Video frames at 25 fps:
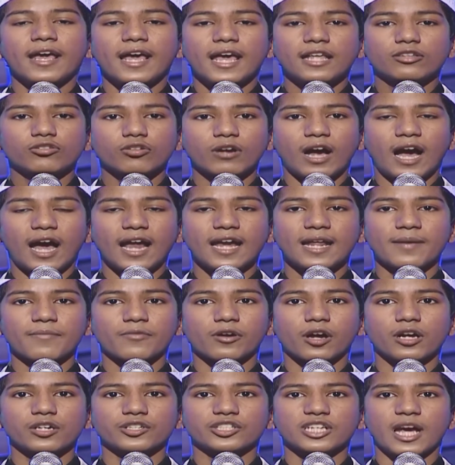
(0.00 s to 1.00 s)
in Surah
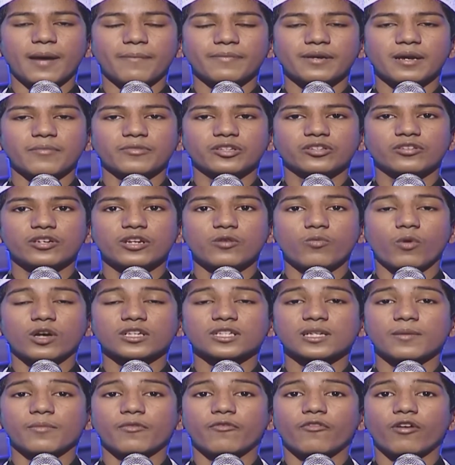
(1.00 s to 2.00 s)
Al-Imran, chapter number 3,
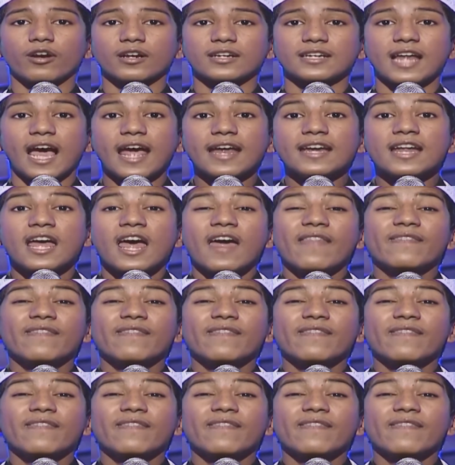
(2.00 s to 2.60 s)
verse number 45,